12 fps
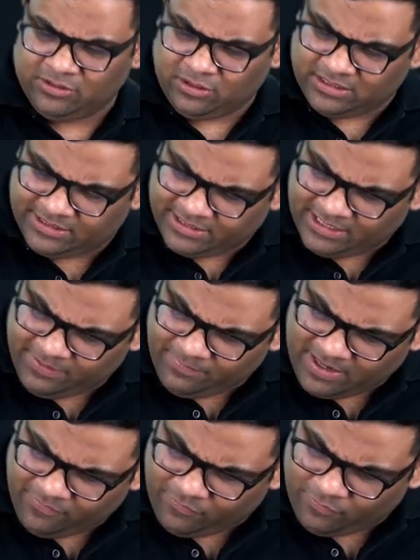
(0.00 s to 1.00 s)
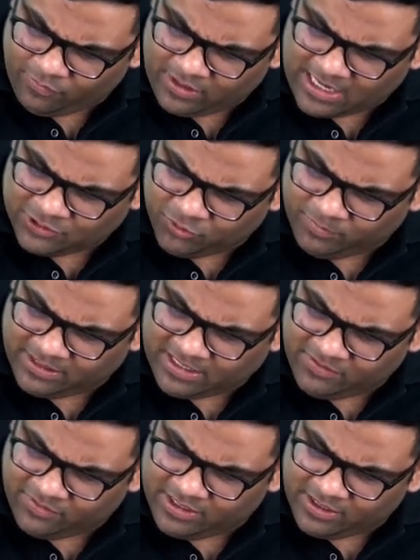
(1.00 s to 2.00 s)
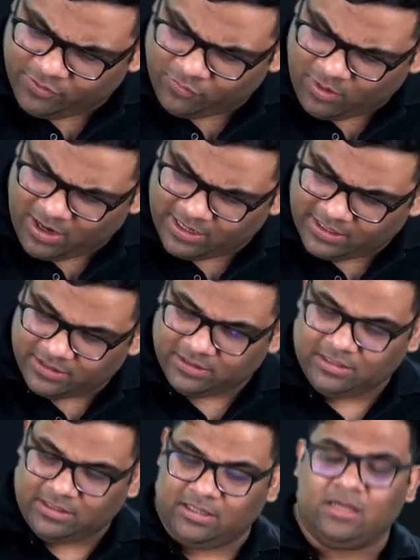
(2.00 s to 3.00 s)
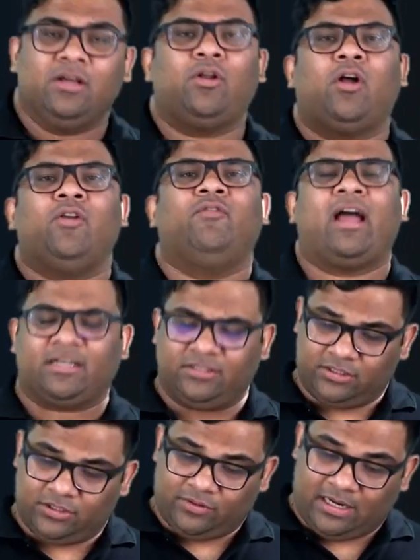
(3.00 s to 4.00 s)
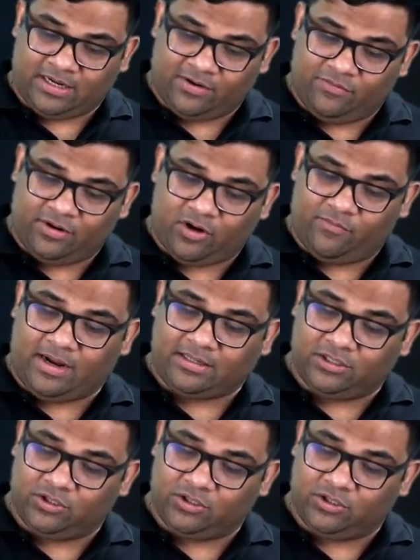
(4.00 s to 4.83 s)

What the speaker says: This 3 by 4 has to be converted into what? Non-fraction. So I'll convert non-fractions.